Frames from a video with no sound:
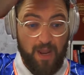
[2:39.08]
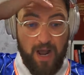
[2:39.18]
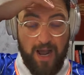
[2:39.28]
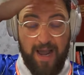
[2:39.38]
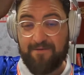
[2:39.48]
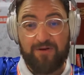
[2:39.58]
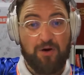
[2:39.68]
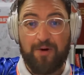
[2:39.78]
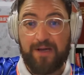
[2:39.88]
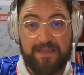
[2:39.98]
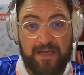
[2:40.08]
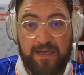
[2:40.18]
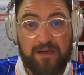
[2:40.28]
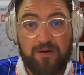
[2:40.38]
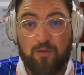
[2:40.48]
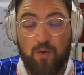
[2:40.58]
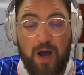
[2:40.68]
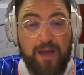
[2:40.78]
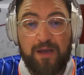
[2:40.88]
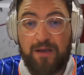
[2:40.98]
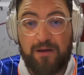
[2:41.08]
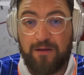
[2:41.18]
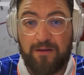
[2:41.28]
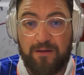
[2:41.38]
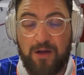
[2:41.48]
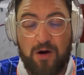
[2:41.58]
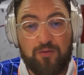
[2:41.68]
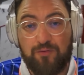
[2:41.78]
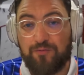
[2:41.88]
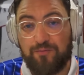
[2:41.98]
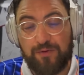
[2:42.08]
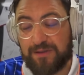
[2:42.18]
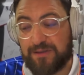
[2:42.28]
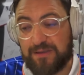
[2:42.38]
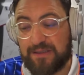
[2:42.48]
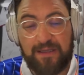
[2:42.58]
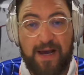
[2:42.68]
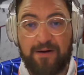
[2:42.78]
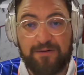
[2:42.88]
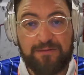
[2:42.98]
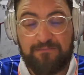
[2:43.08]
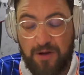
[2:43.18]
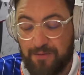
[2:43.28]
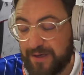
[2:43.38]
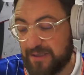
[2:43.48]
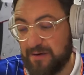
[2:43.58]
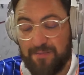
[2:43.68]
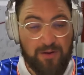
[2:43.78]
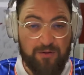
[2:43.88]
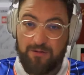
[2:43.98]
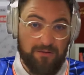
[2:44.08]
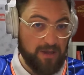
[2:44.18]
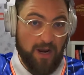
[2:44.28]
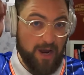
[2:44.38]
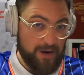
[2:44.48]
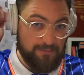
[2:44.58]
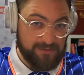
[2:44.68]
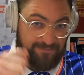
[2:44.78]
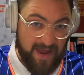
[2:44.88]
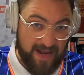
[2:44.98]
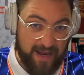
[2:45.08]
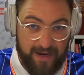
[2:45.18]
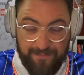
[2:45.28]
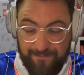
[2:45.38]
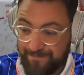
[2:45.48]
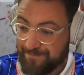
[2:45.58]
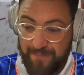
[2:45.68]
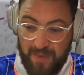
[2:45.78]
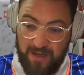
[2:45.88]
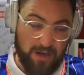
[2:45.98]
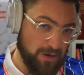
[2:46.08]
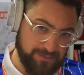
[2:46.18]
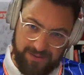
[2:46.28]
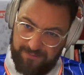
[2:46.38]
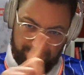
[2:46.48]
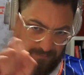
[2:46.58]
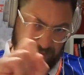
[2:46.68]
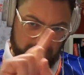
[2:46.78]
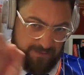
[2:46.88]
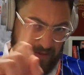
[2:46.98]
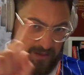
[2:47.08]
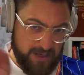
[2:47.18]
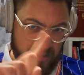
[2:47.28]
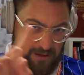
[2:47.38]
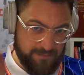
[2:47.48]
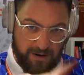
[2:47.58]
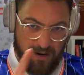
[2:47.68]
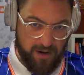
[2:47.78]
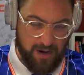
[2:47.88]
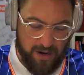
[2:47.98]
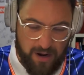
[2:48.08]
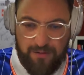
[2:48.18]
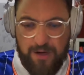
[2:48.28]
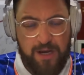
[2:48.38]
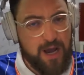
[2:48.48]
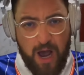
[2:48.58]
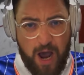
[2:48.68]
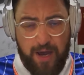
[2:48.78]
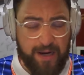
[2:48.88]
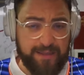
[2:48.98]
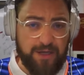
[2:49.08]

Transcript: have no idea why the goal was disallowed. No idea. But the lino was flagging Colton, giving the no. I